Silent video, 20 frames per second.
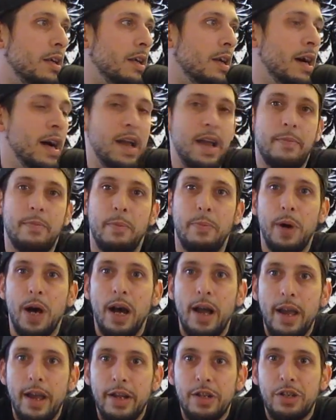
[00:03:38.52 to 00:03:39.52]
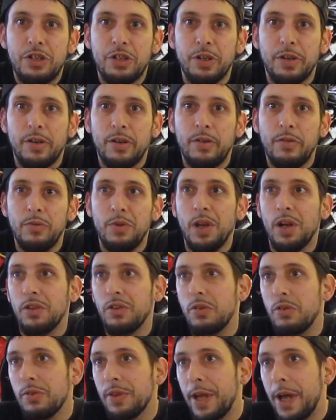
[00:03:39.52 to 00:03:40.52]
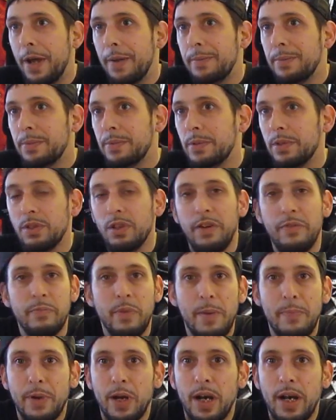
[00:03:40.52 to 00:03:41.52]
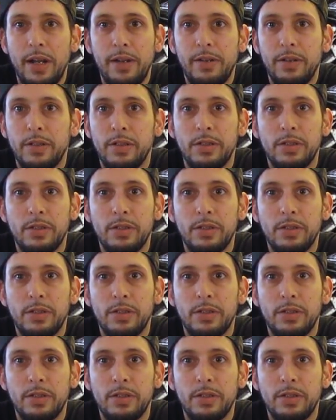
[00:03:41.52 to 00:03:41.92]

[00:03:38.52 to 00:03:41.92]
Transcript: I am a pothead, sure. We all know that. Love my pot.